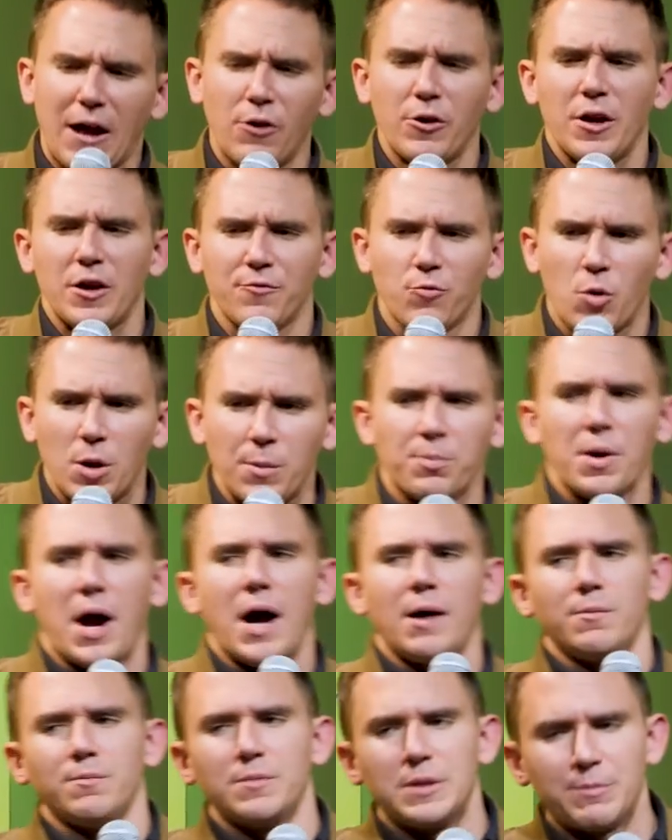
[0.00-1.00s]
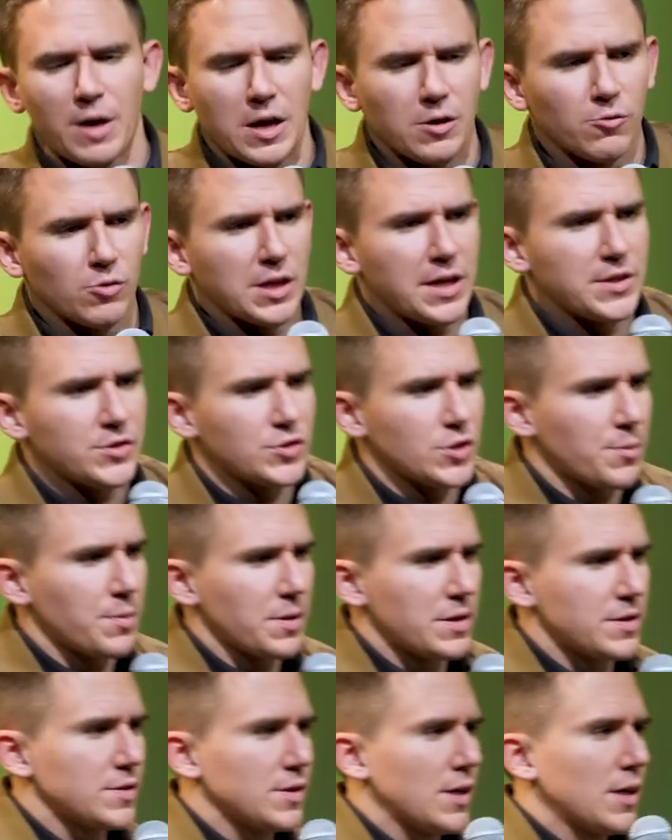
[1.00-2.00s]
I only have one problem in my relationship
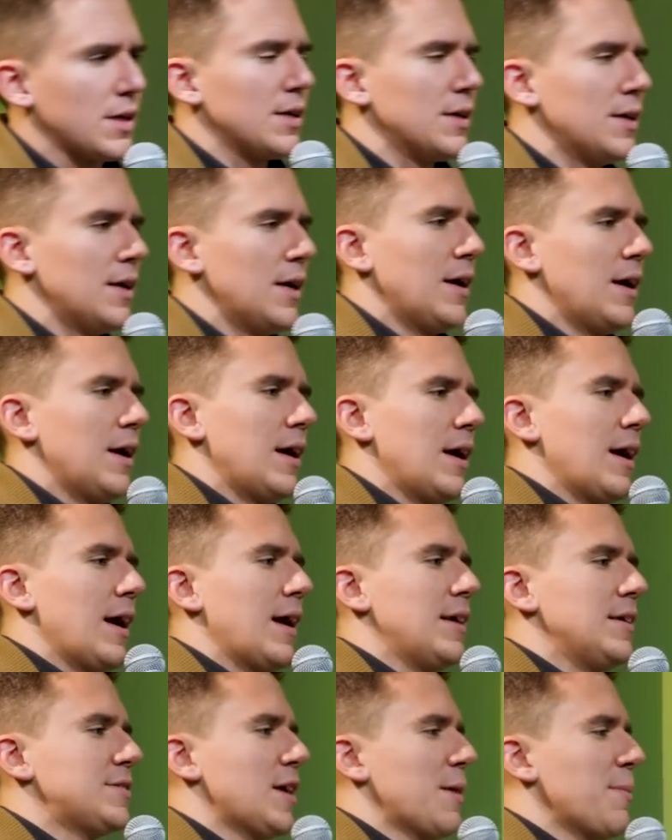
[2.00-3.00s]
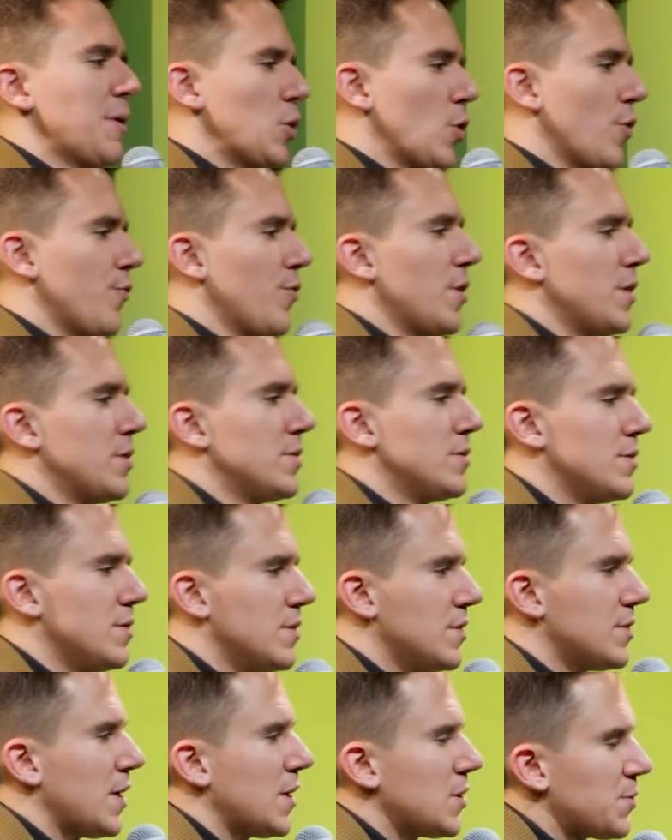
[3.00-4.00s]
is anytime my
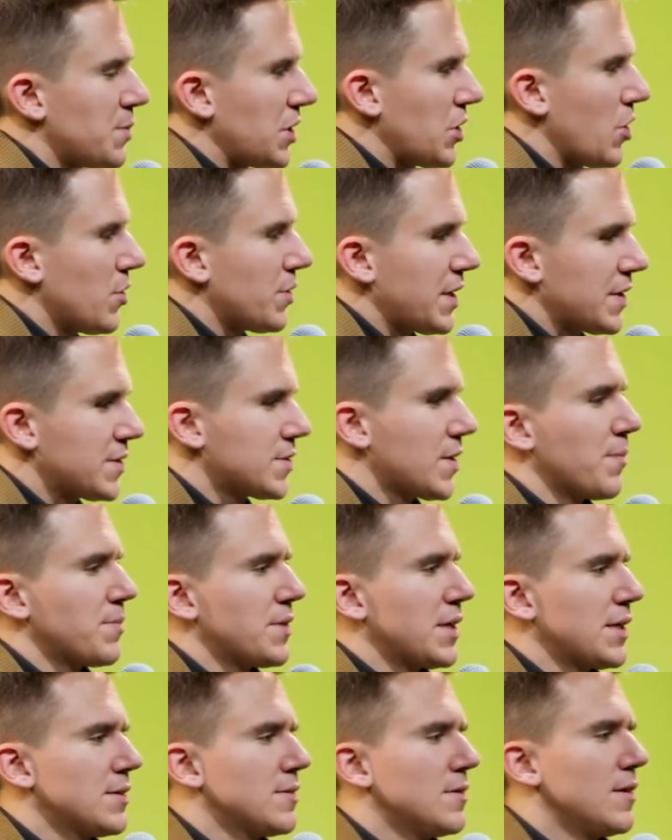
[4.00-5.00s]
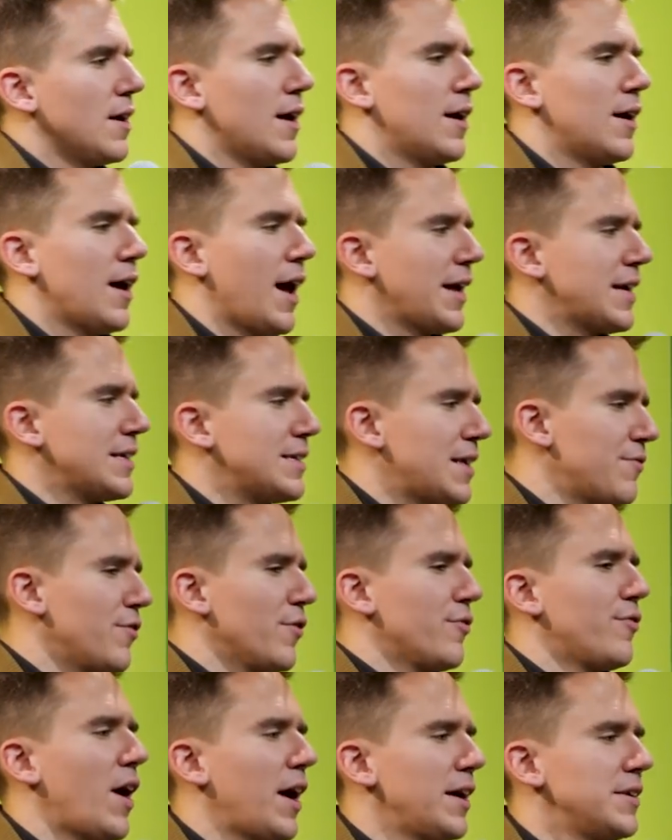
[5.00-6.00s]
girlfriend sends me to go get something, I can
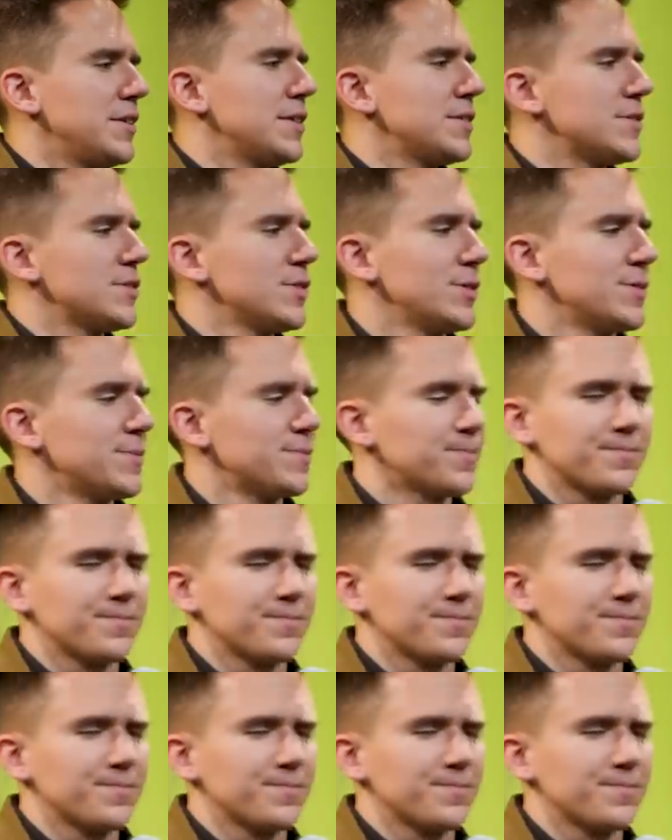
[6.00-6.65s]
never find it.